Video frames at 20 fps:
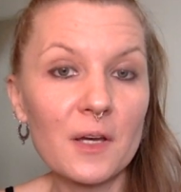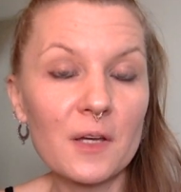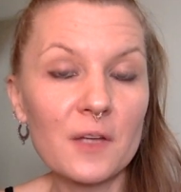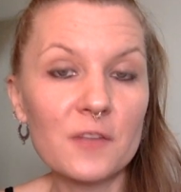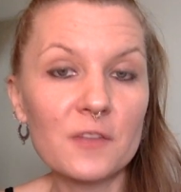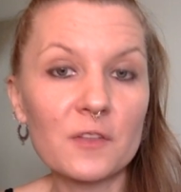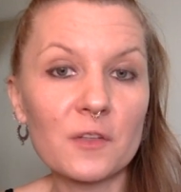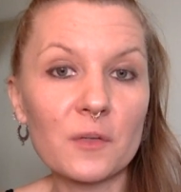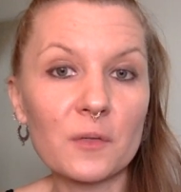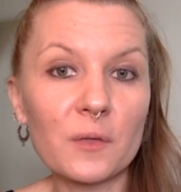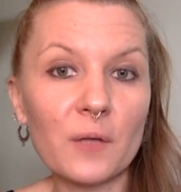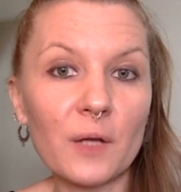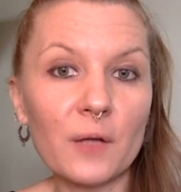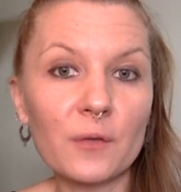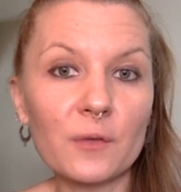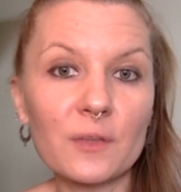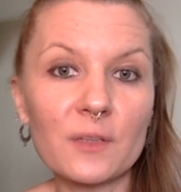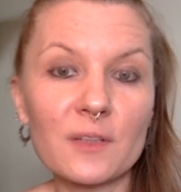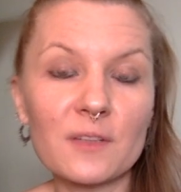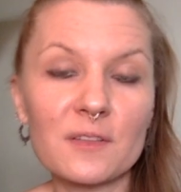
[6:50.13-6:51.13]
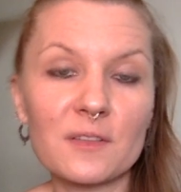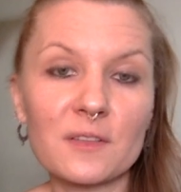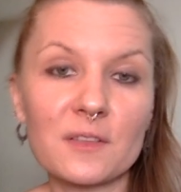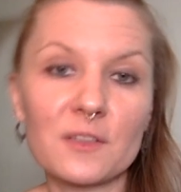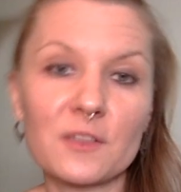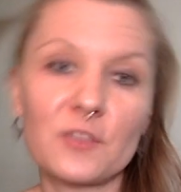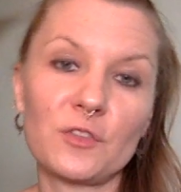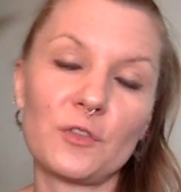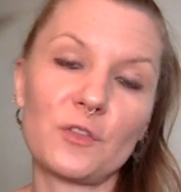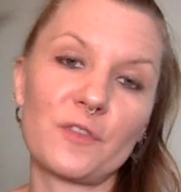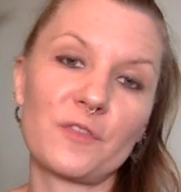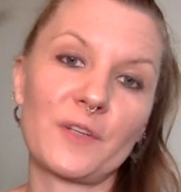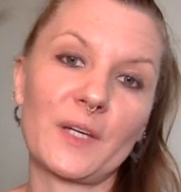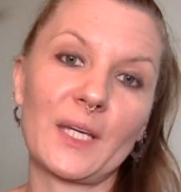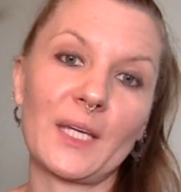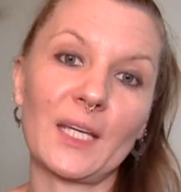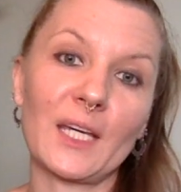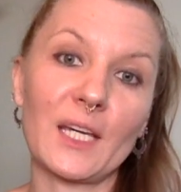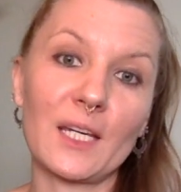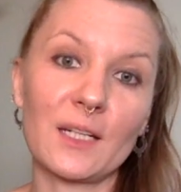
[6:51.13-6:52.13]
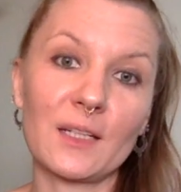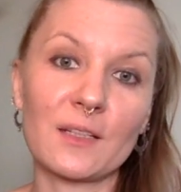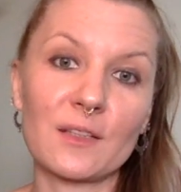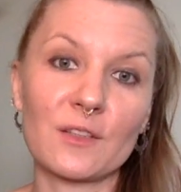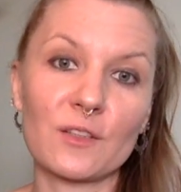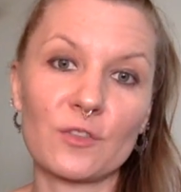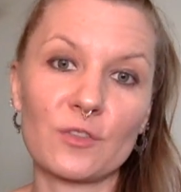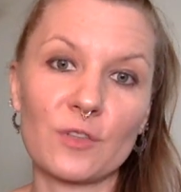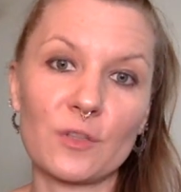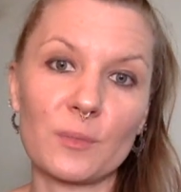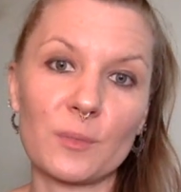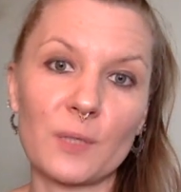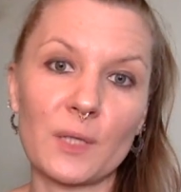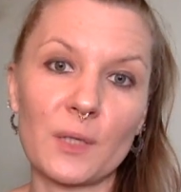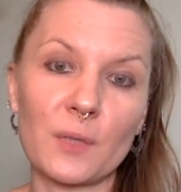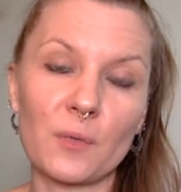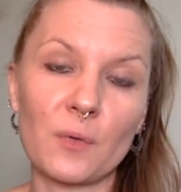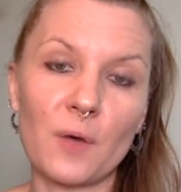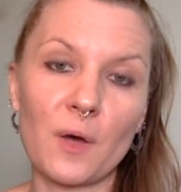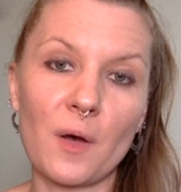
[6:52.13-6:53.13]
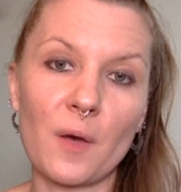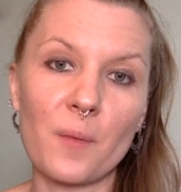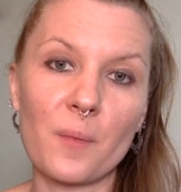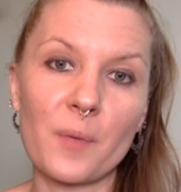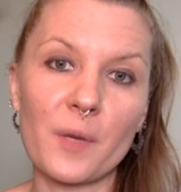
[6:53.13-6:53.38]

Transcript: So not only is it an issue if I can't get the treatment I want,